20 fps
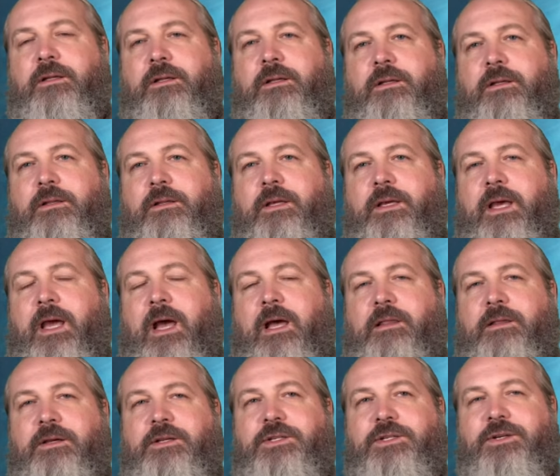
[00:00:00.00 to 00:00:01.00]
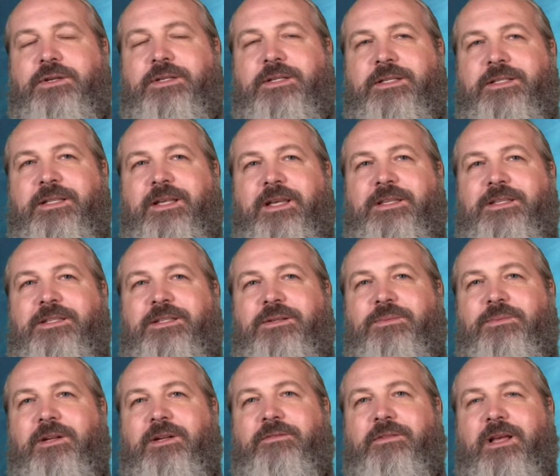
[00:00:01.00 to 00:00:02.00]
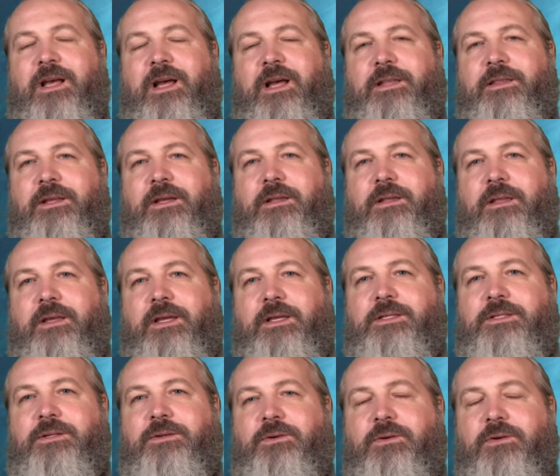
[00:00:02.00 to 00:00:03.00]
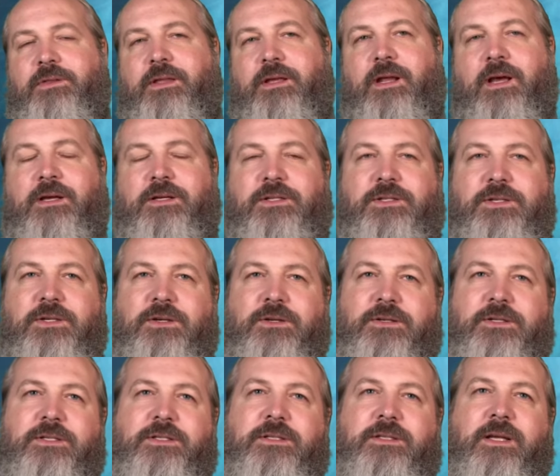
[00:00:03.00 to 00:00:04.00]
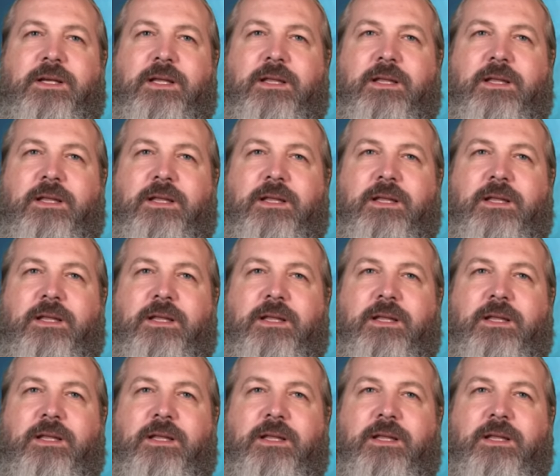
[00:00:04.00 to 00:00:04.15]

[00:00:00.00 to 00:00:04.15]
the Catholic Church is the instrument of God, the Eastern Orthodox Church that